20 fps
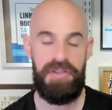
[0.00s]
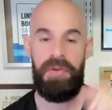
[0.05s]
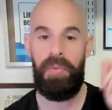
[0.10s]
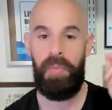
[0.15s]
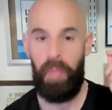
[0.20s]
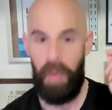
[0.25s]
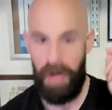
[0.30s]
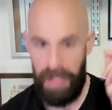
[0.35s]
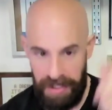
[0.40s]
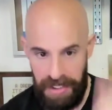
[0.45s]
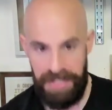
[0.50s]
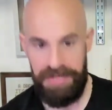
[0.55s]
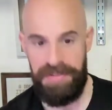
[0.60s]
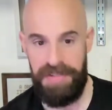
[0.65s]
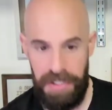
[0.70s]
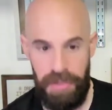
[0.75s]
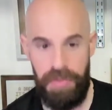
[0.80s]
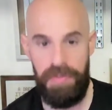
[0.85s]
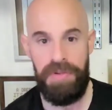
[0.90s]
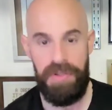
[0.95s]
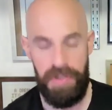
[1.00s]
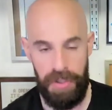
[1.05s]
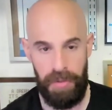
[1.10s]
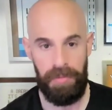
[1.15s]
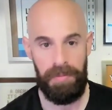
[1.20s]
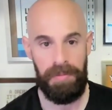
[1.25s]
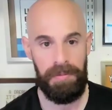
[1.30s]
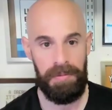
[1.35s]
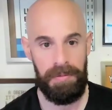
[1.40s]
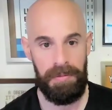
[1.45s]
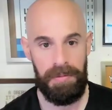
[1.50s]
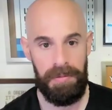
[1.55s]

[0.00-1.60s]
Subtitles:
to what it is that you do,